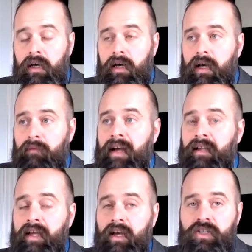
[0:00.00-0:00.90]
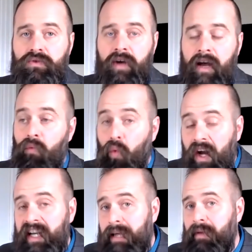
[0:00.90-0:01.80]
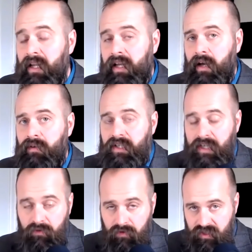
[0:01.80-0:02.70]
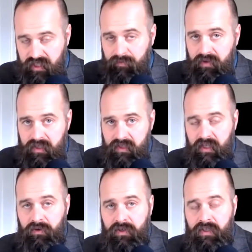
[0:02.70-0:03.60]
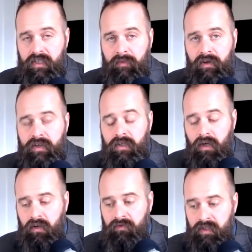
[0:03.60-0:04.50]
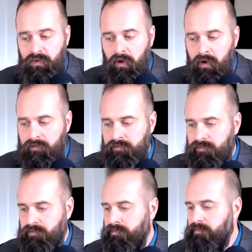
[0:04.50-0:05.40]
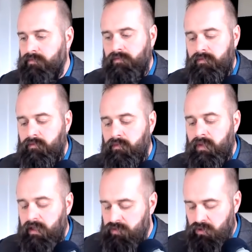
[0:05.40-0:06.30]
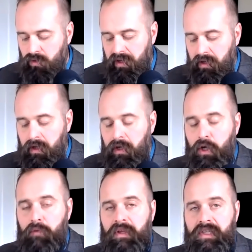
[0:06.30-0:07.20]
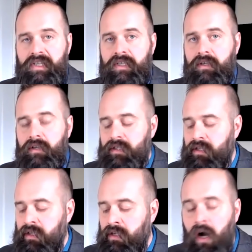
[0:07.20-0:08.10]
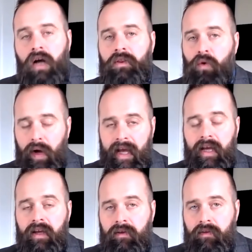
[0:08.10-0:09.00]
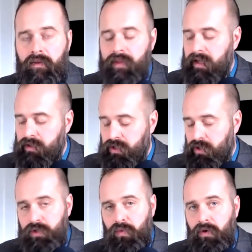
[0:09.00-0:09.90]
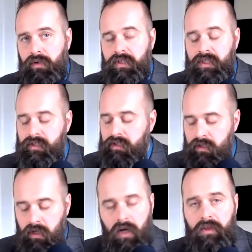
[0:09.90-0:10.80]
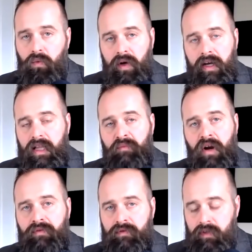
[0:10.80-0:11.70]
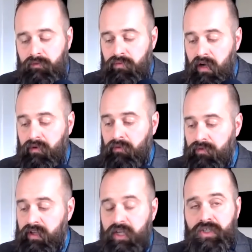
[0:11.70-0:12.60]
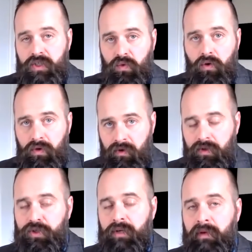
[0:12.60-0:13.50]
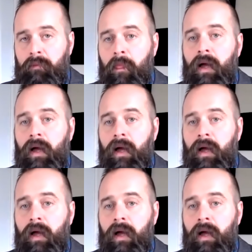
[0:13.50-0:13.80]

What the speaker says: And then they also have one email account, because I know, for example, this is how good seminaries and convents work. I'm sorry, but this is not the way that the church works. This is not the way that private revelations work when they're legitimate.